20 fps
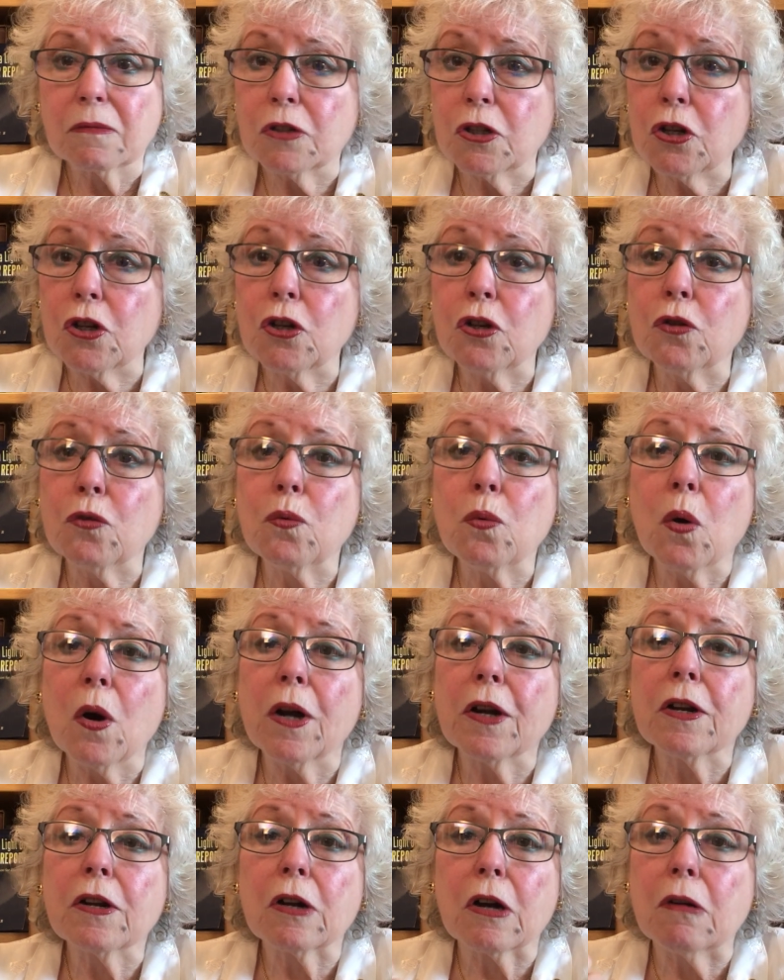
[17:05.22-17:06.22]
Do you
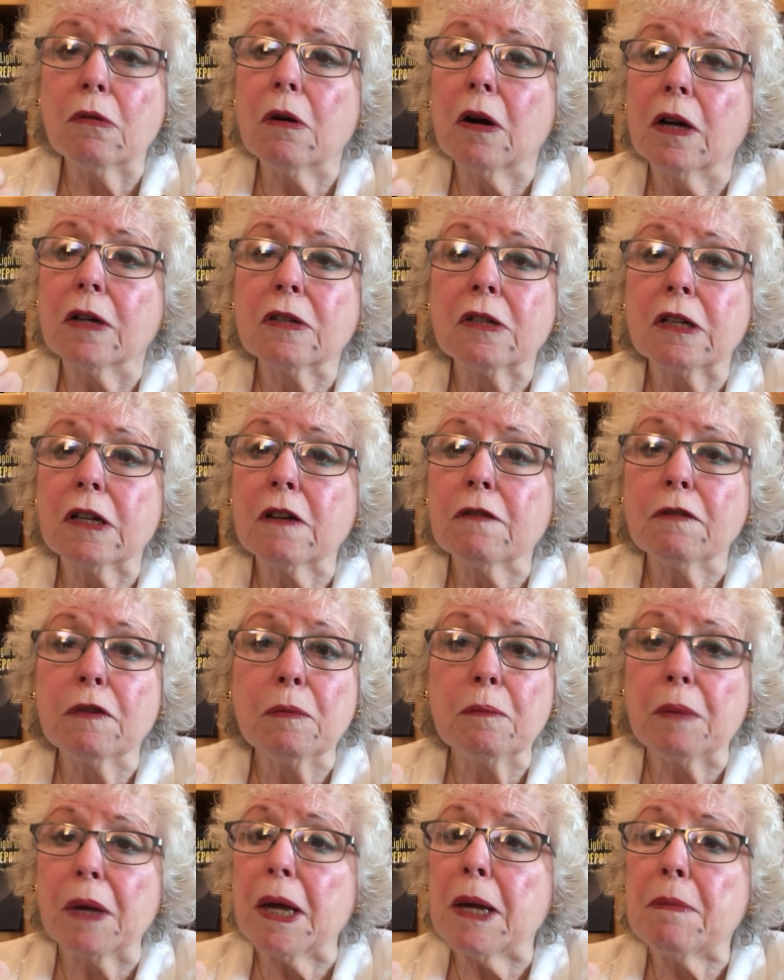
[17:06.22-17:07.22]
want to go hunting for
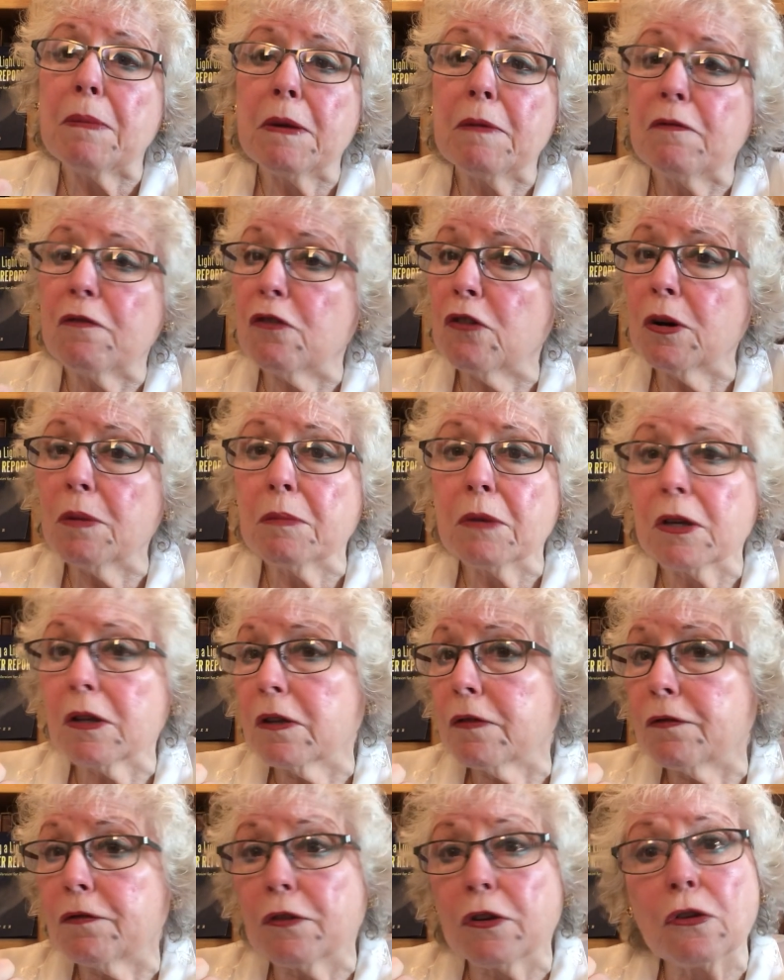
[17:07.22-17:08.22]
baby
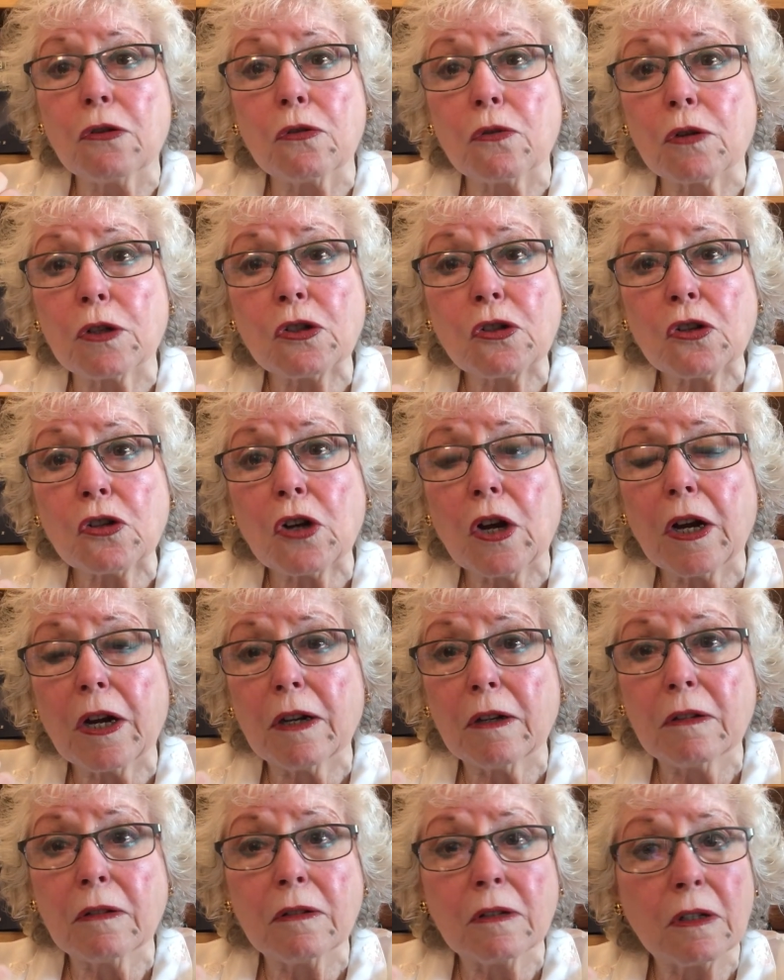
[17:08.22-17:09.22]
formula for your
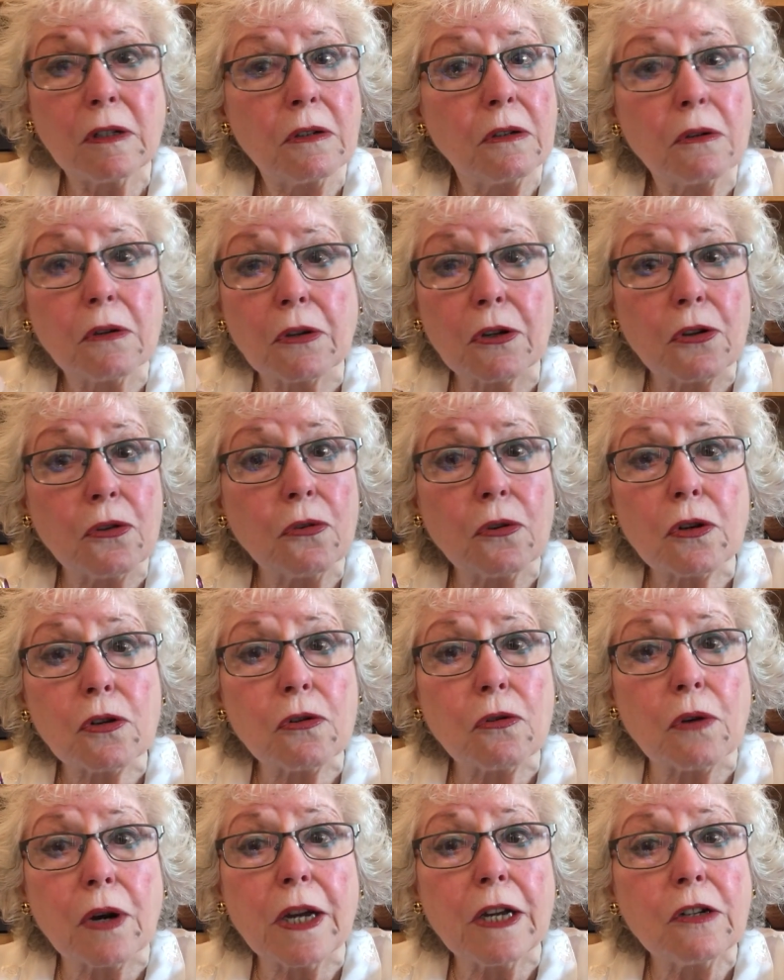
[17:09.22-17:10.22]
child or your
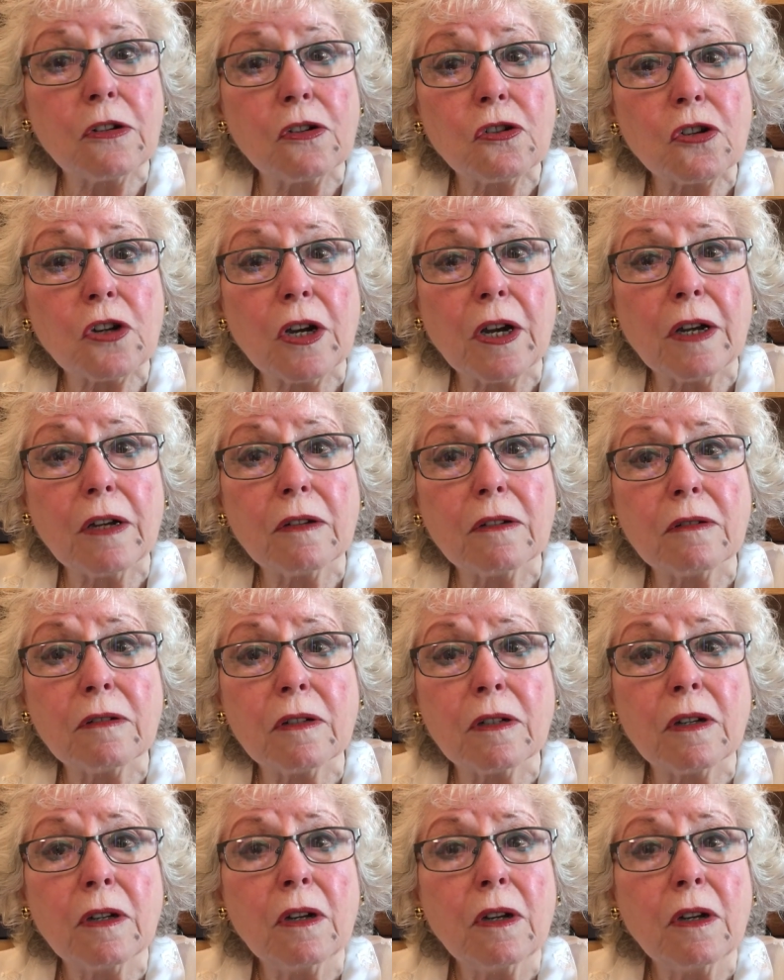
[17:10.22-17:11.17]
grandchild?